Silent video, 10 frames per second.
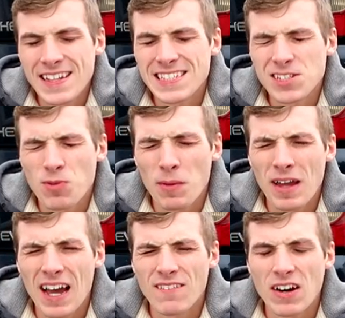This is where
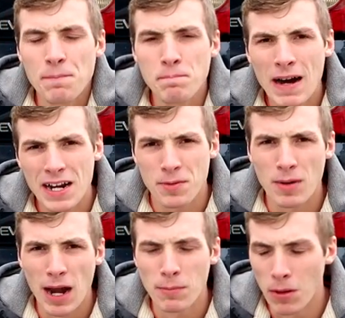we have a minor
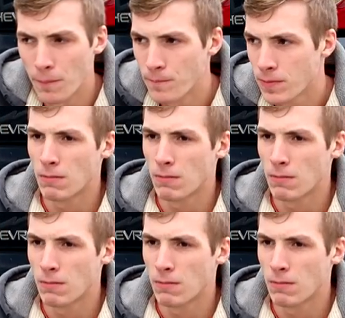problem.